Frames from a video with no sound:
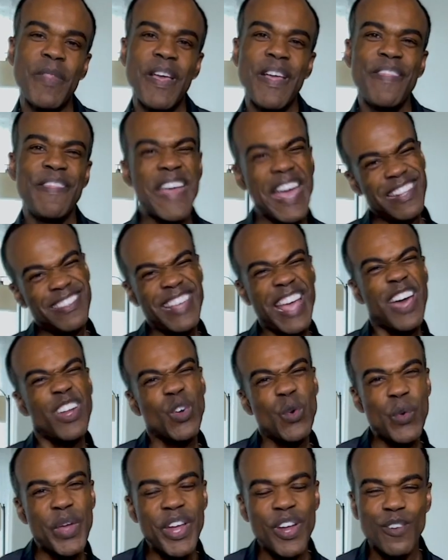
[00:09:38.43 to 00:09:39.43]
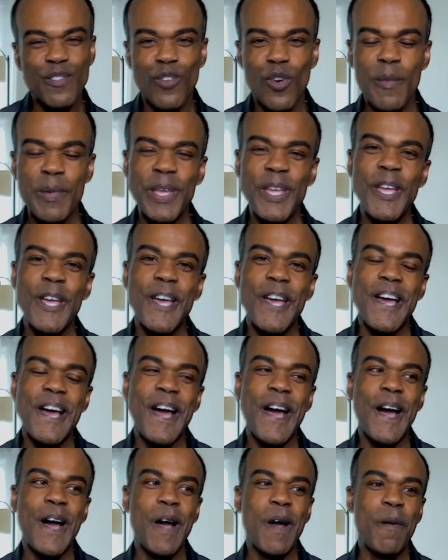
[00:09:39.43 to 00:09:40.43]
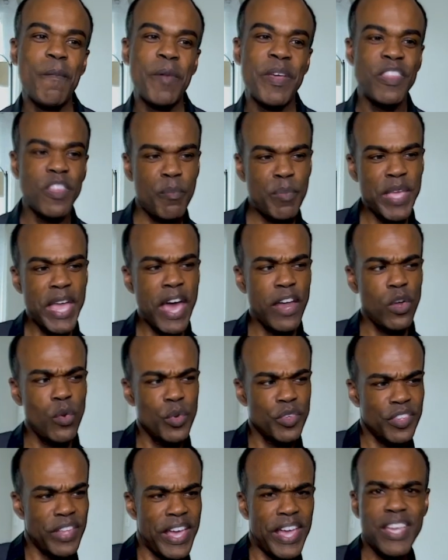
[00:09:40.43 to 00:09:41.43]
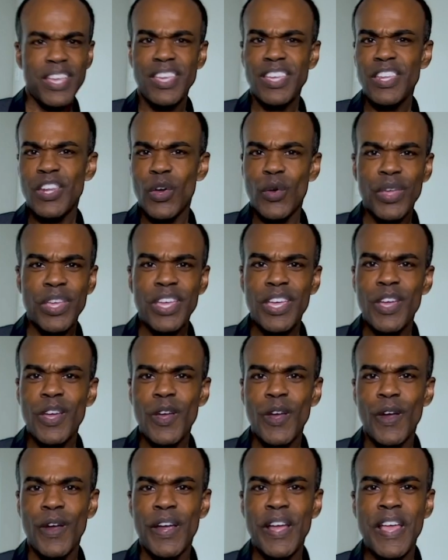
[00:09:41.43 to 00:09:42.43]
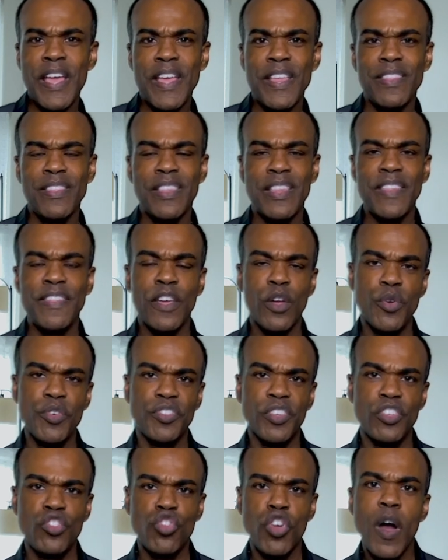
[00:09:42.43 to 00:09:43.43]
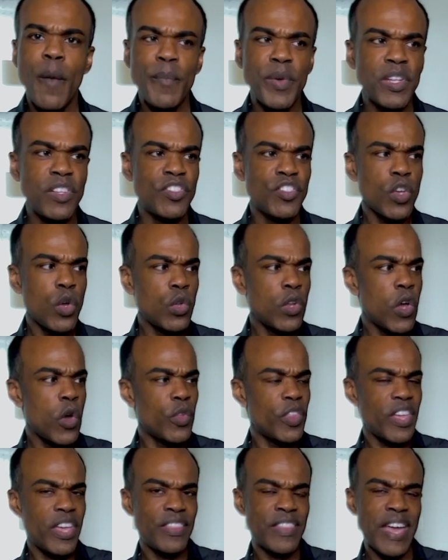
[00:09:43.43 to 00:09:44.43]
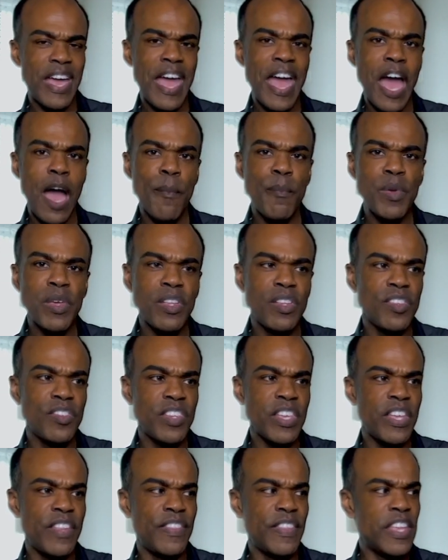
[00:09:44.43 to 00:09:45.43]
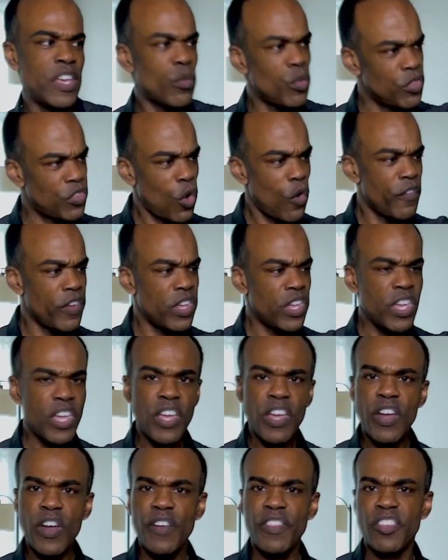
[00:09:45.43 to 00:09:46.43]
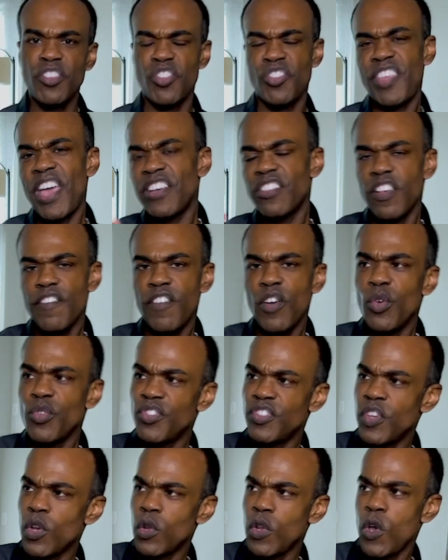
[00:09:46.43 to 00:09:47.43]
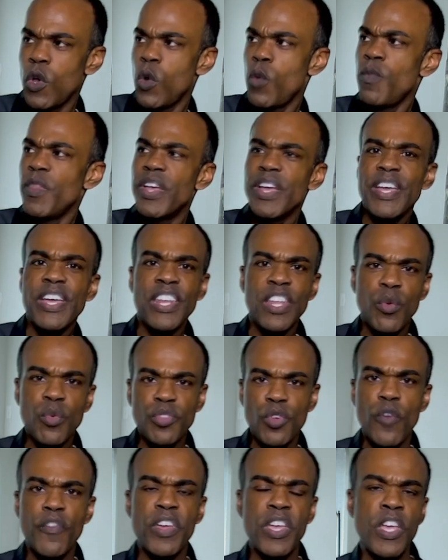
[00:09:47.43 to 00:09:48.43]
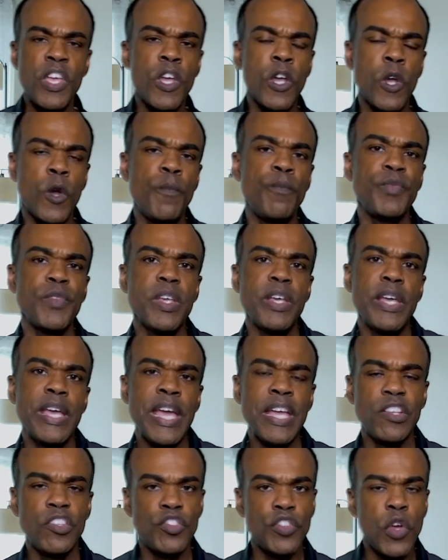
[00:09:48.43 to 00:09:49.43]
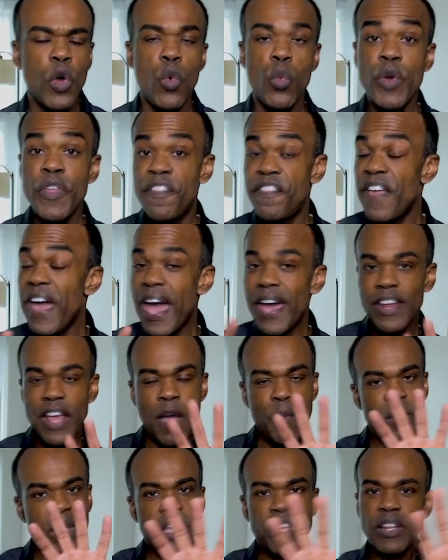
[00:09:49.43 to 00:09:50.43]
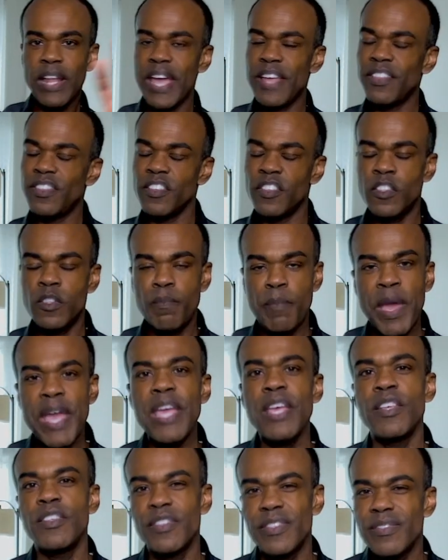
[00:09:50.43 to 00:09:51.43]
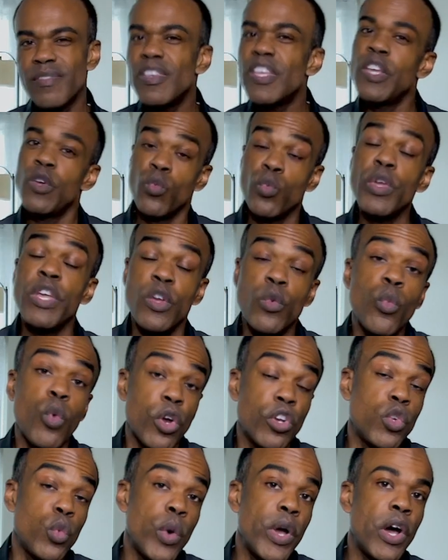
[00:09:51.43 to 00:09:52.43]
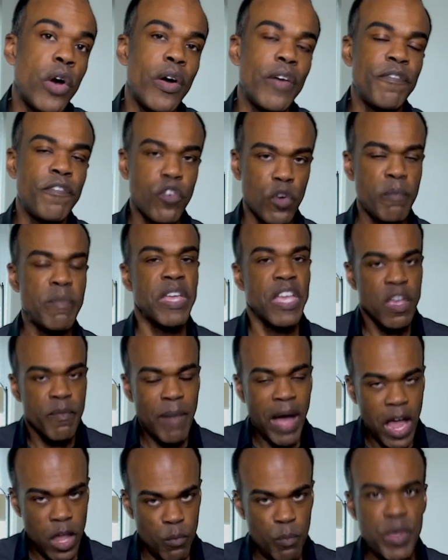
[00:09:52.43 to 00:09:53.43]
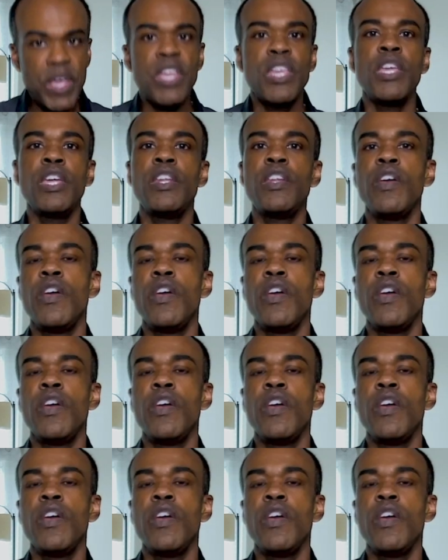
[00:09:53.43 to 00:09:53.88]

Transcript: That's kind of weird for me. And the piano was like, you know, here, and there was a trumpet solo that happens, and it was over here. There's a saxophone solo, and it was over here. And so with that, I mean, like the space, it worked well for me, in my opinion.